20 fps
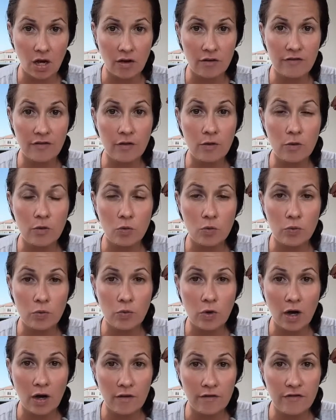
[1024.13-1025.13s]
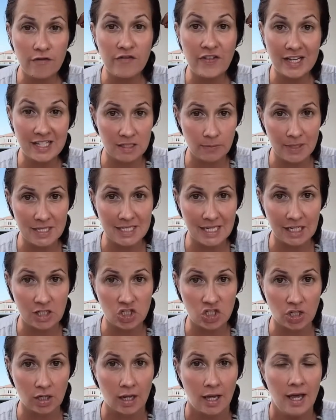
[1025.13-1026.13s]
of of
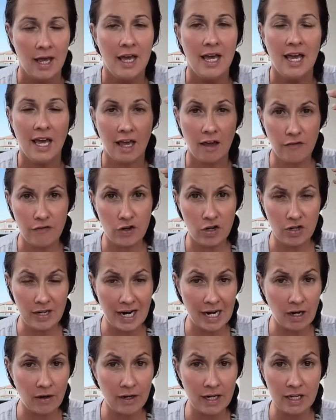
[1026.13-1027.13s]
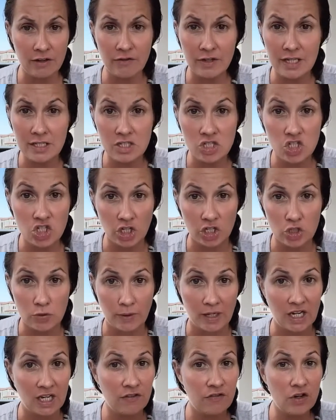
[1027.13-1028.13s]
victimization, if your narrative is
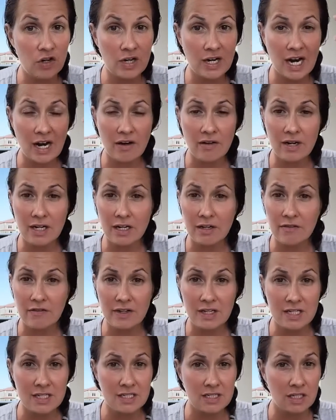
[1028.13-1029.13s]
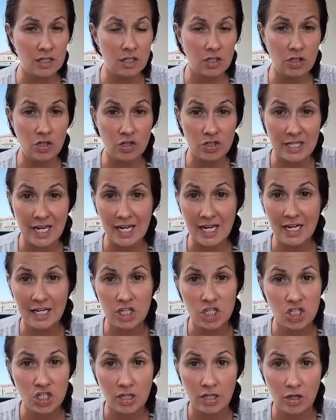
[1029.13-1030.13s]
judgment, if your narrative is you're taking
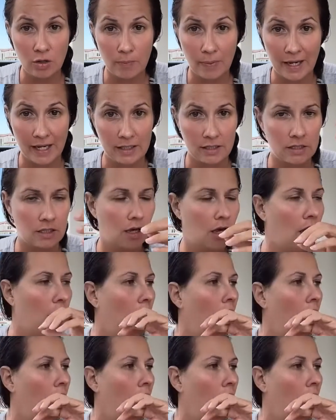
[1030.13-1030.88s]
a shit in your pants,